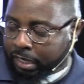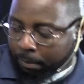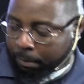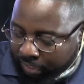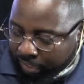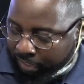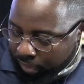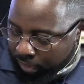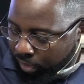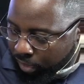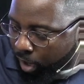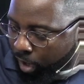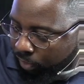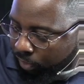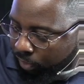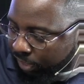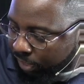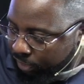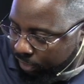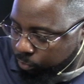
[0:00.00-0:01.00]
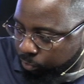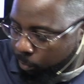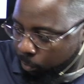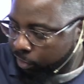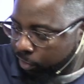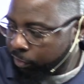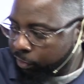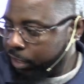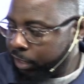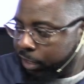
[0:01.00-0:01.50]
I'm telling y'all this,
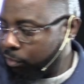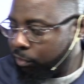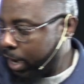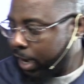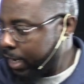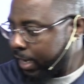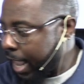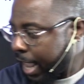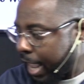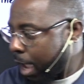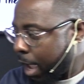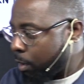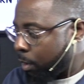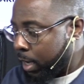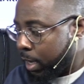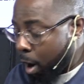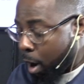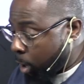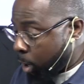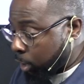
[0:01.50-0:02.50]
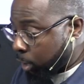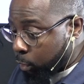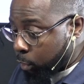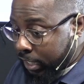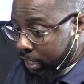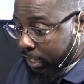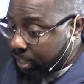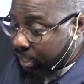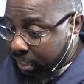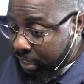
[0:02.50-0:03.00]
what we're reading right now, although
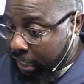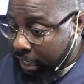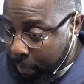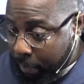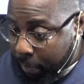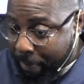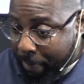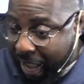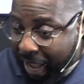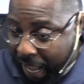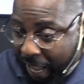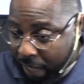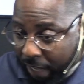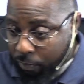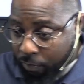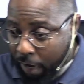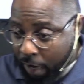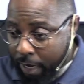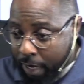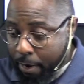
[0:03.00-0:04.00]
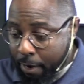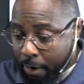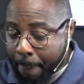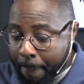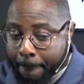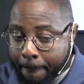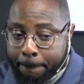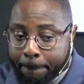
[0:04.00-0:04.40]
this is nothing bad, right?